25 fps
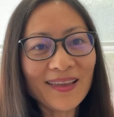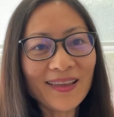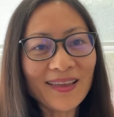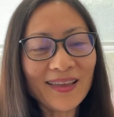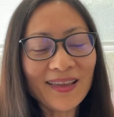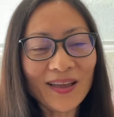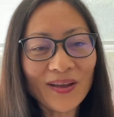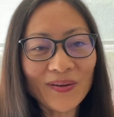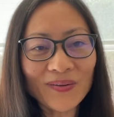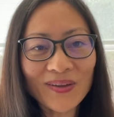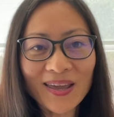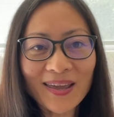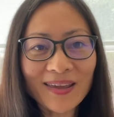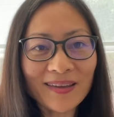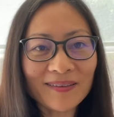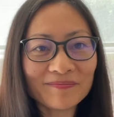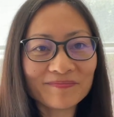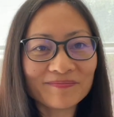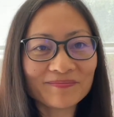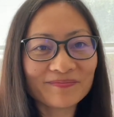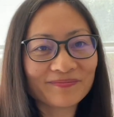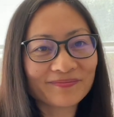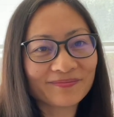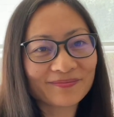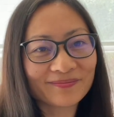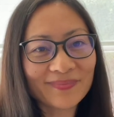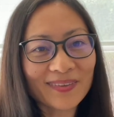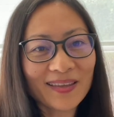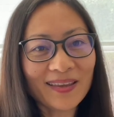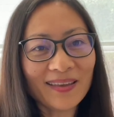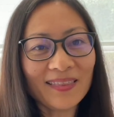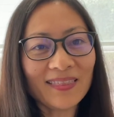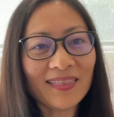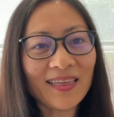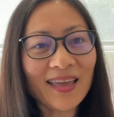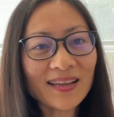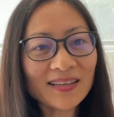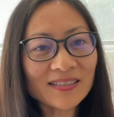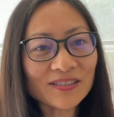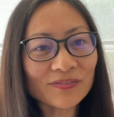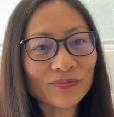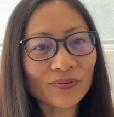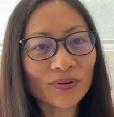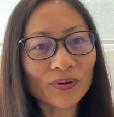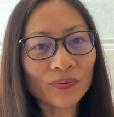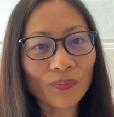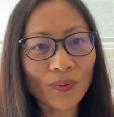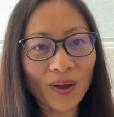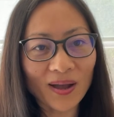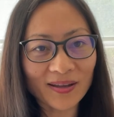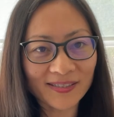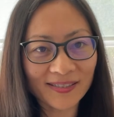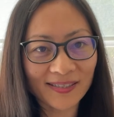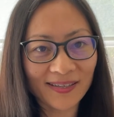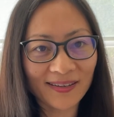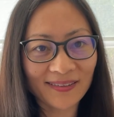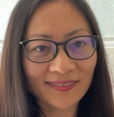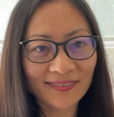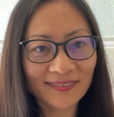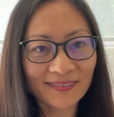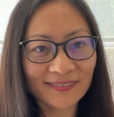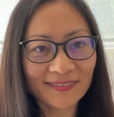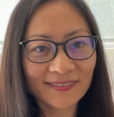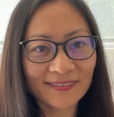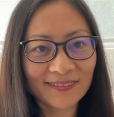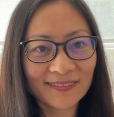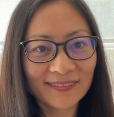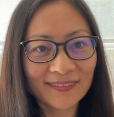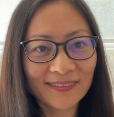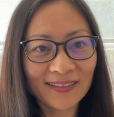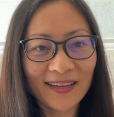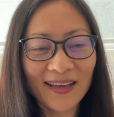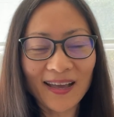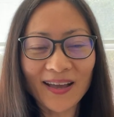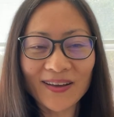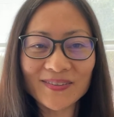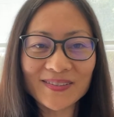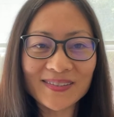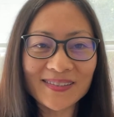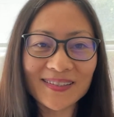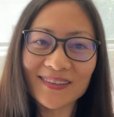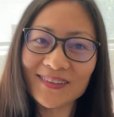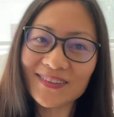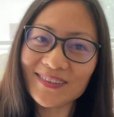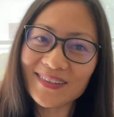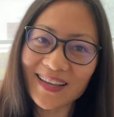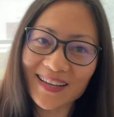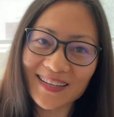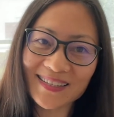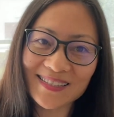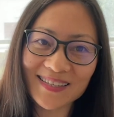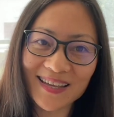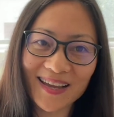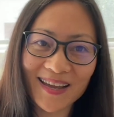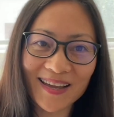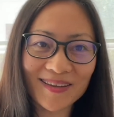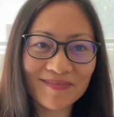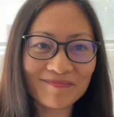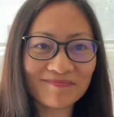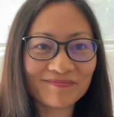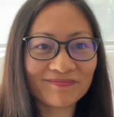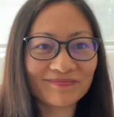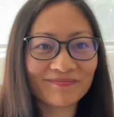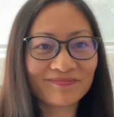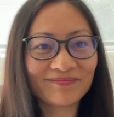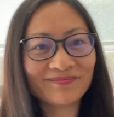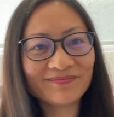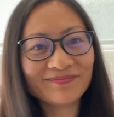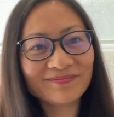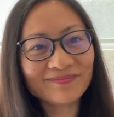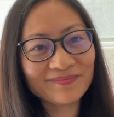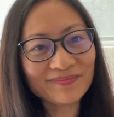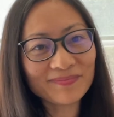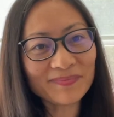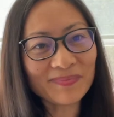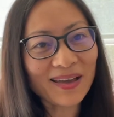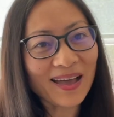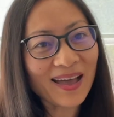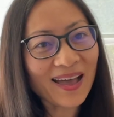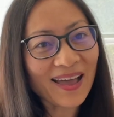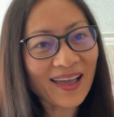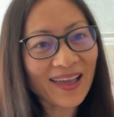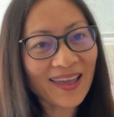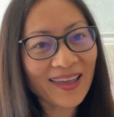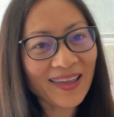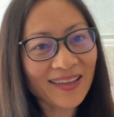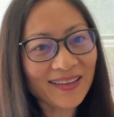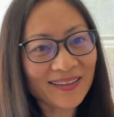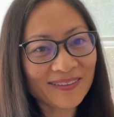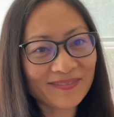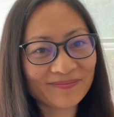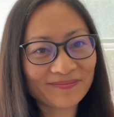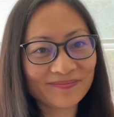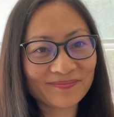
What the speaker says: Okay, thanks for watching. I'll see you next time. Bye.